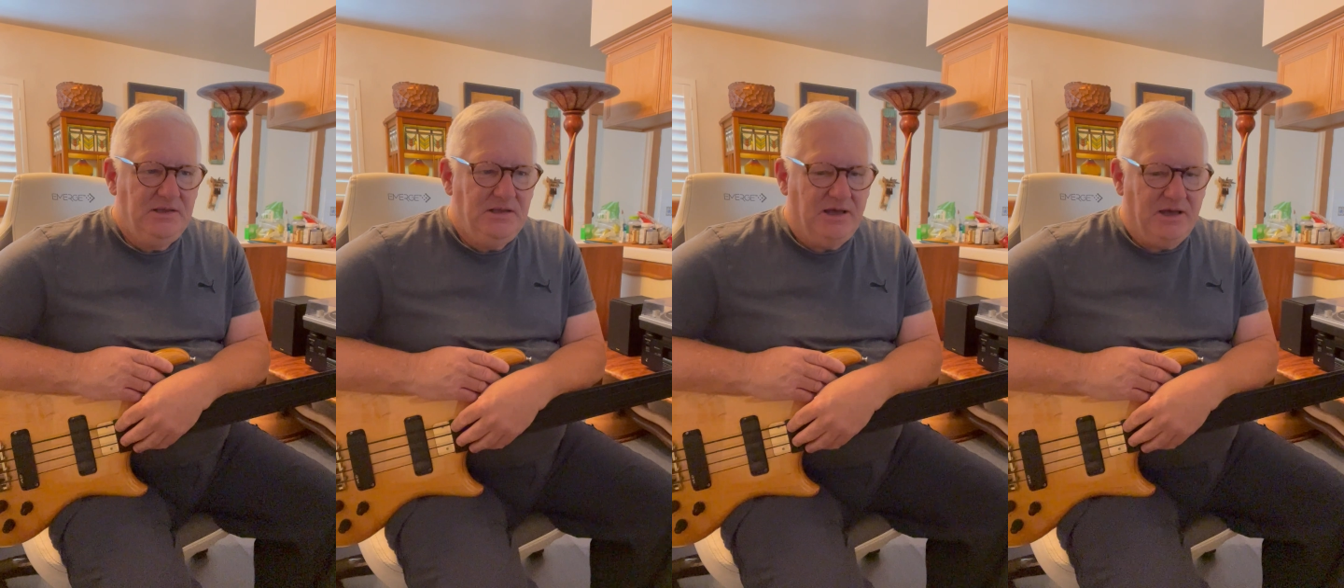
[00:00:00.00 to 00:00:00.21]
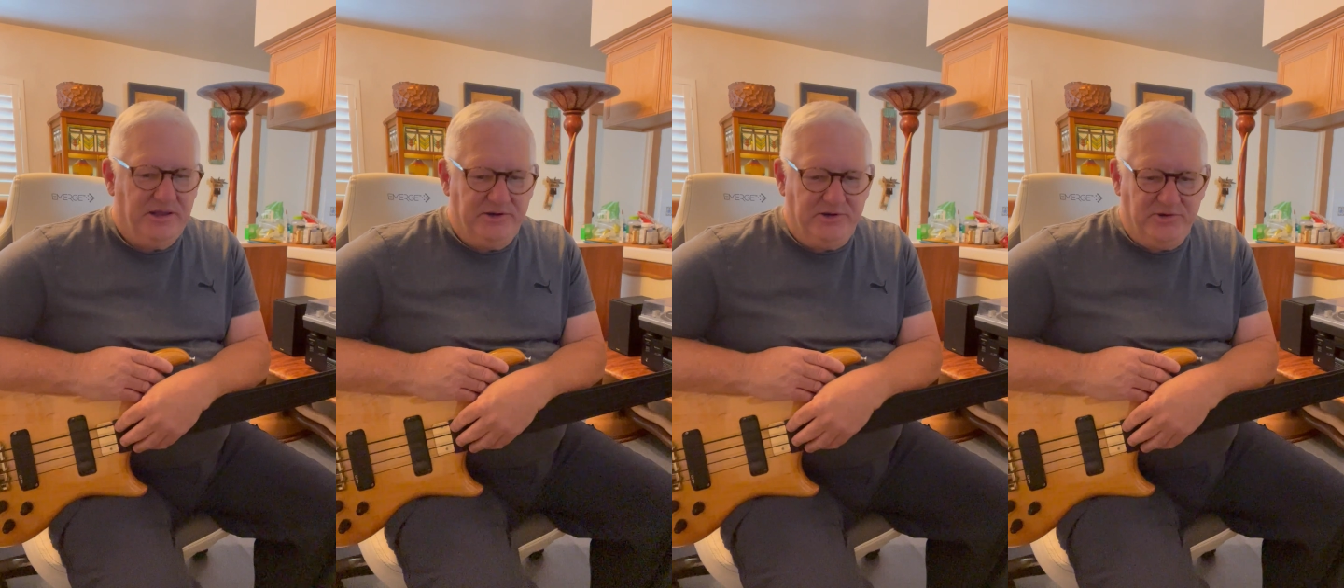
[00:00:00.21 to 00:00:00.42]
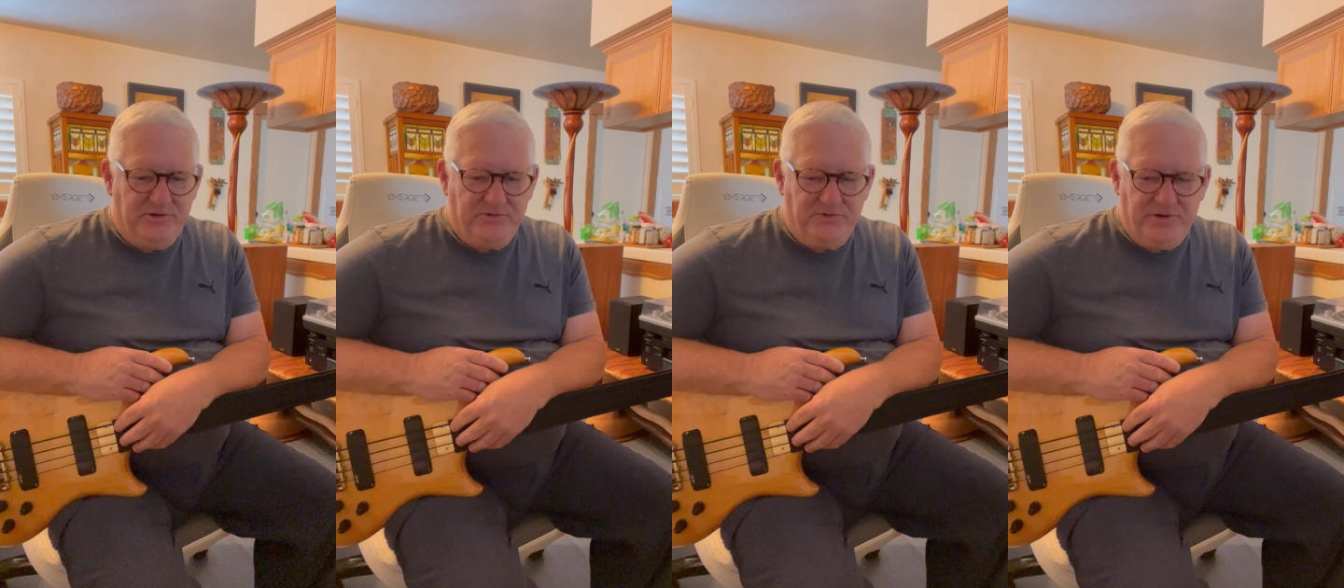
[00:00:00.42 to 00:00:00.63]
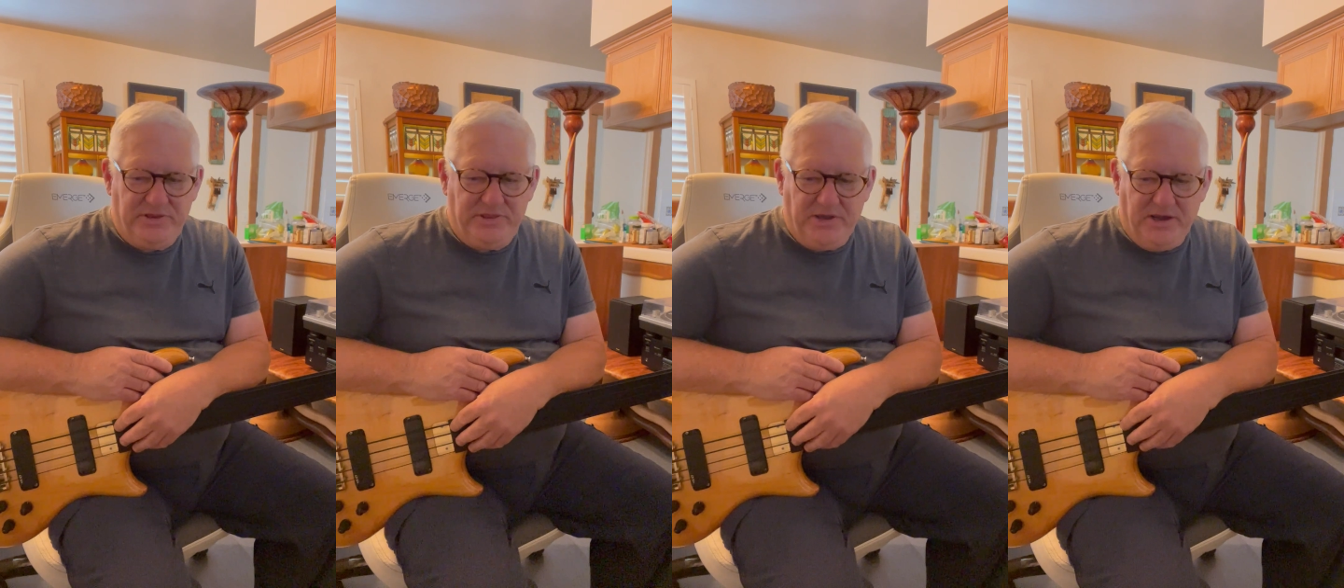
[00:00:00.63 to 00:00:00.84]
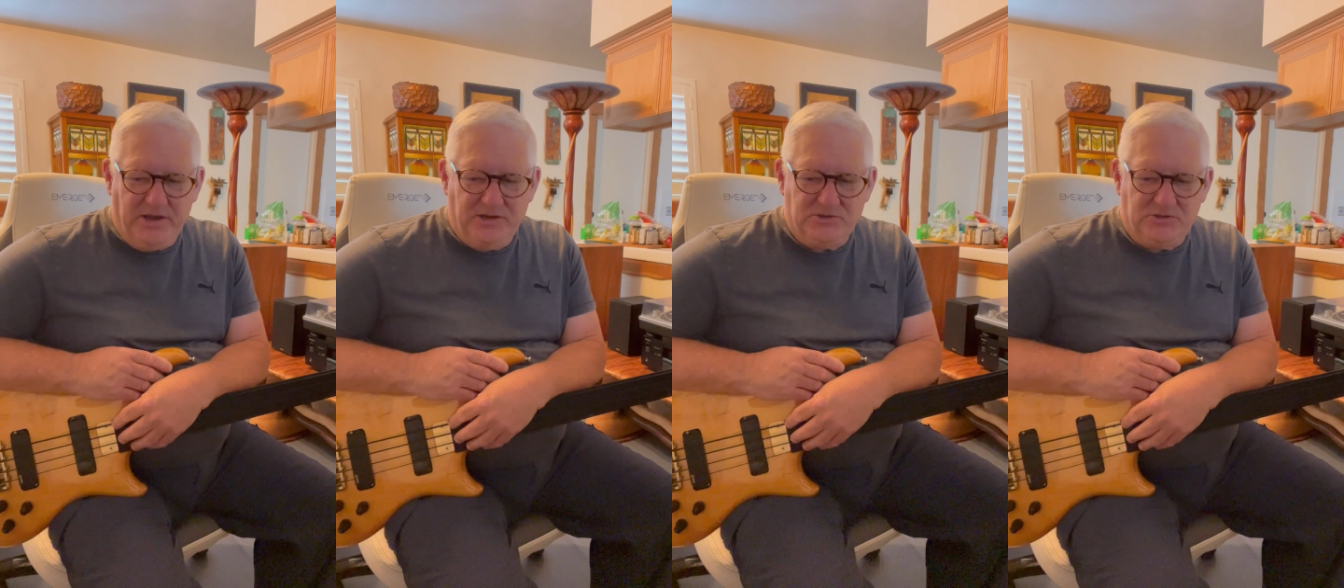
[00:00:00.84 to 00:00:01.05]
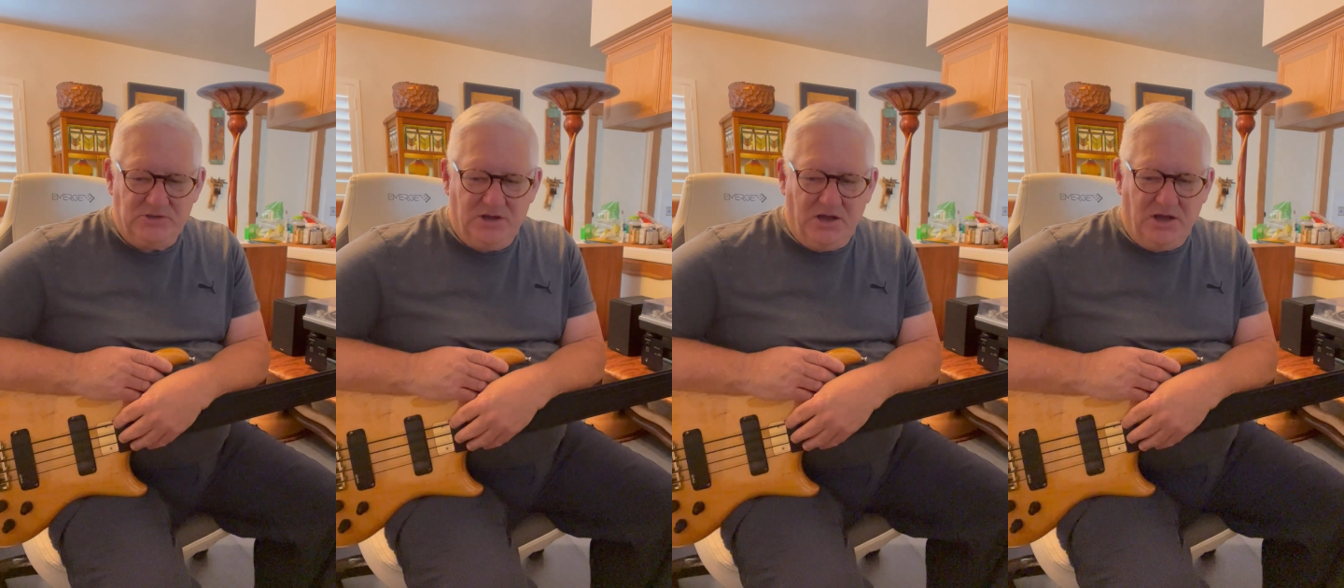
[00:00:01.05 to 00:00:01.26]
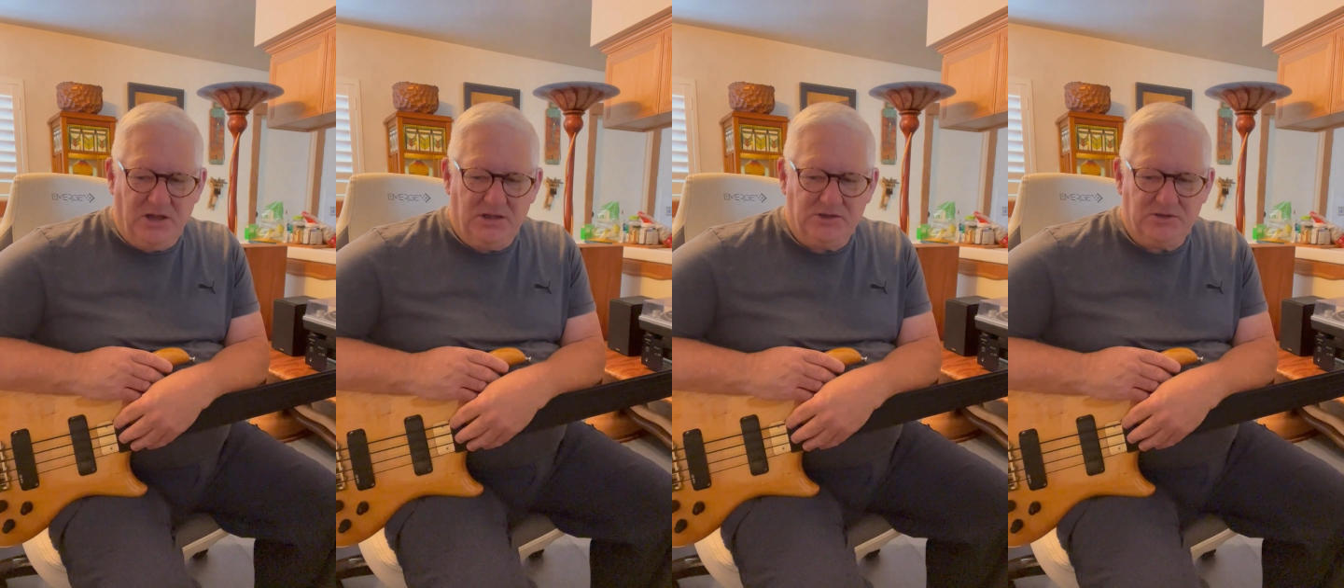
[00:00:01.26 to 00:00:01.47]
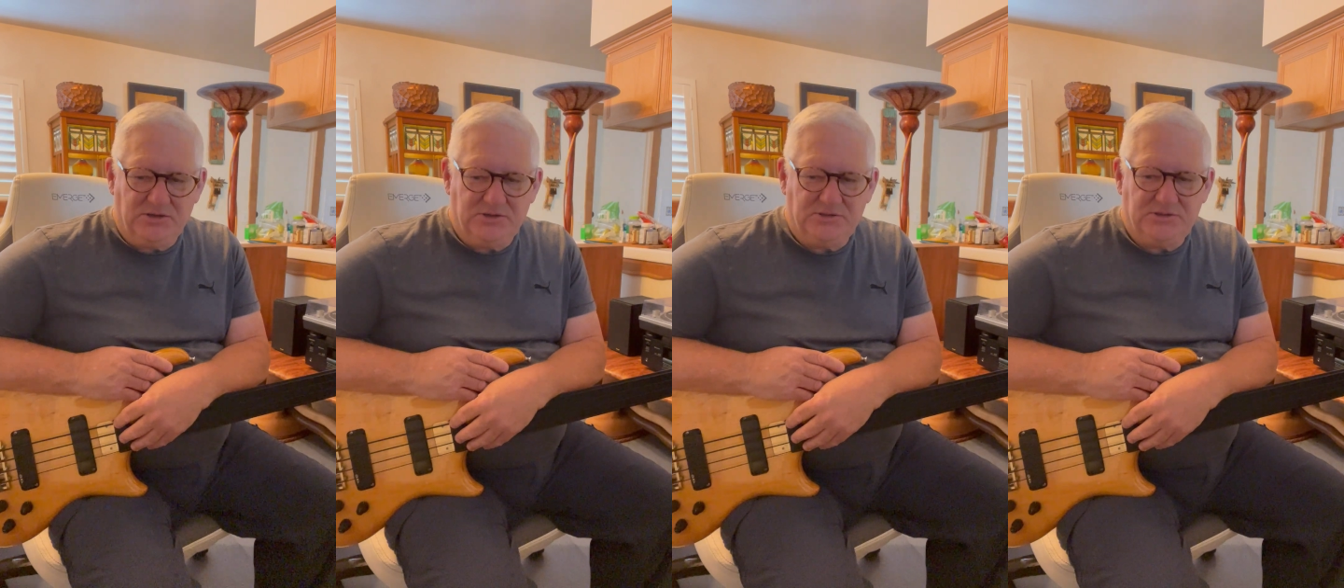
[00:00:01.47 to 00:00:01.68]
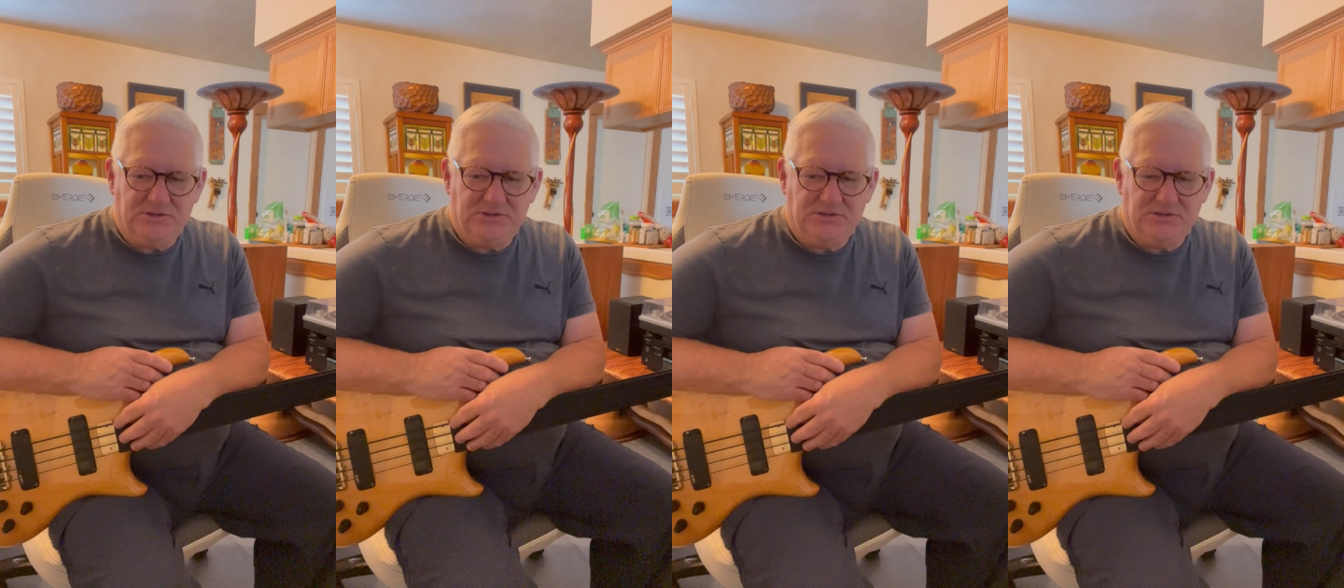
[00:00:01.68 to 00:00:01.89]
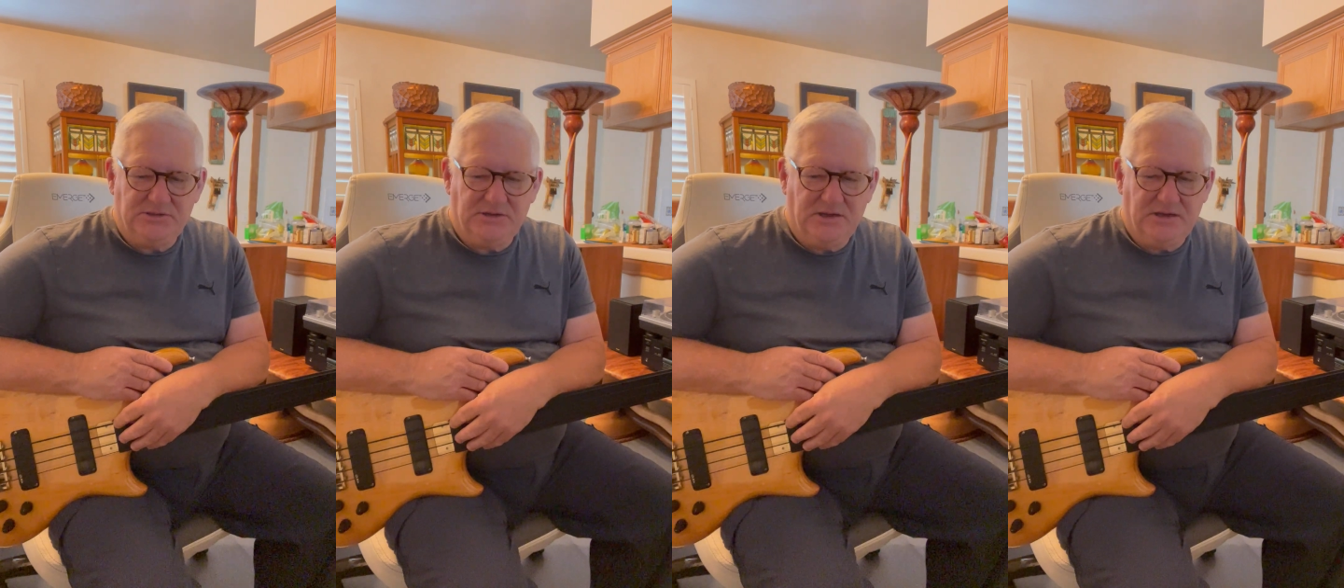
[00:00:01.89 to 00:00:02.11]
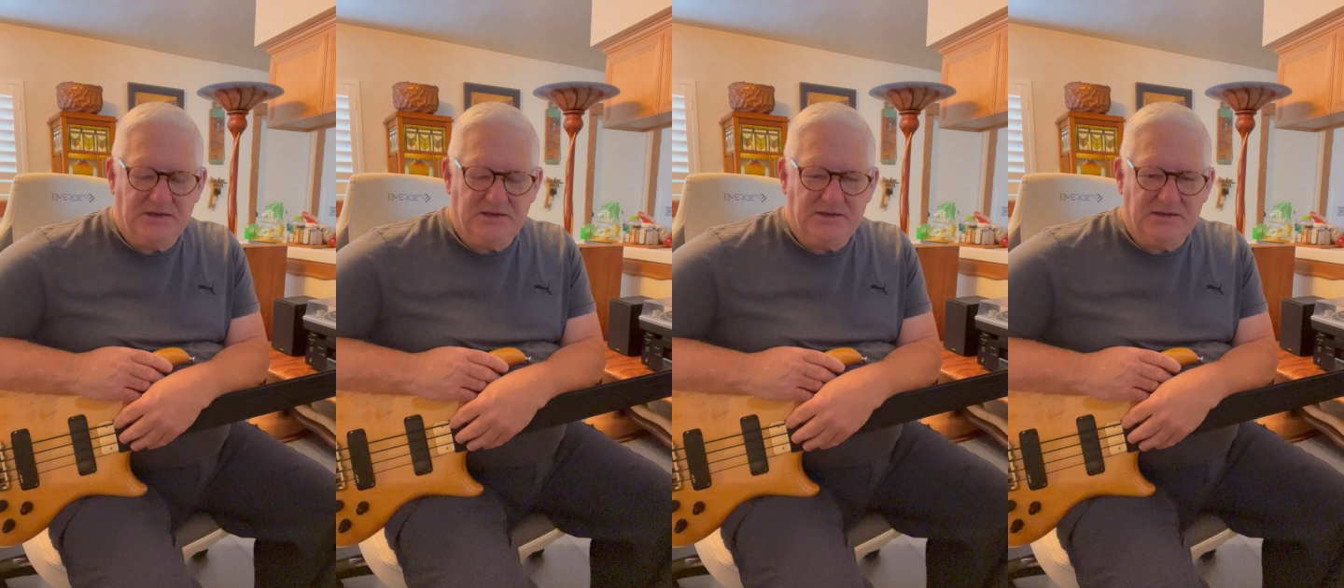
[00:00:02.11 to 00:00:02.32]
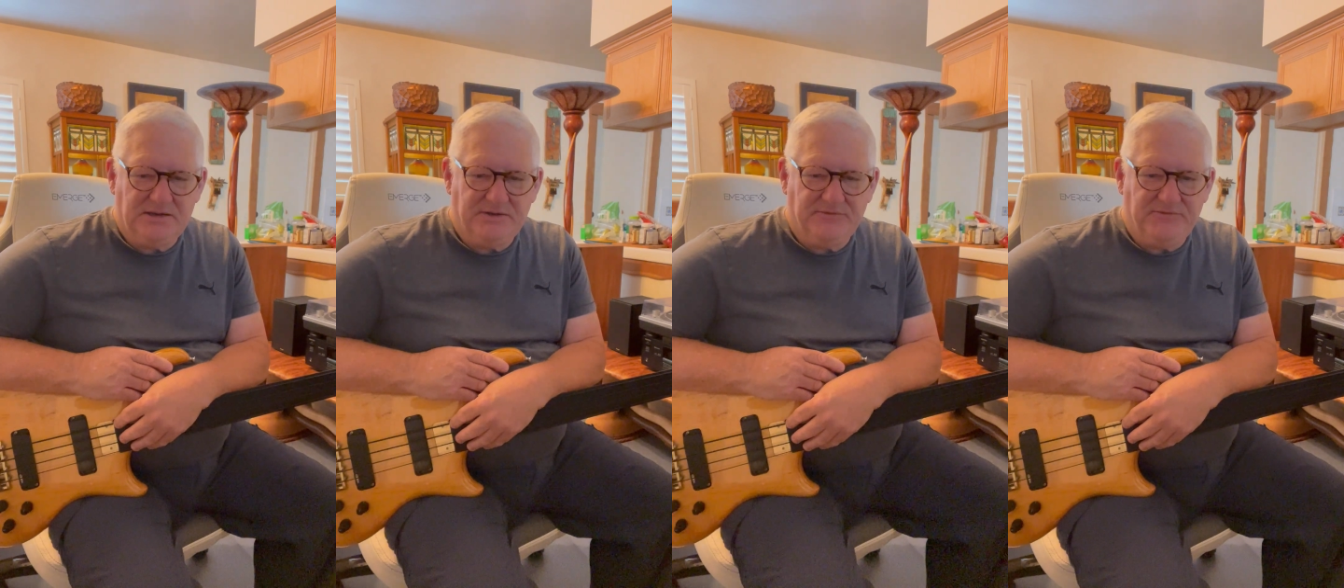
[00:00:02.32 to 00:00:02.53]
under $3,000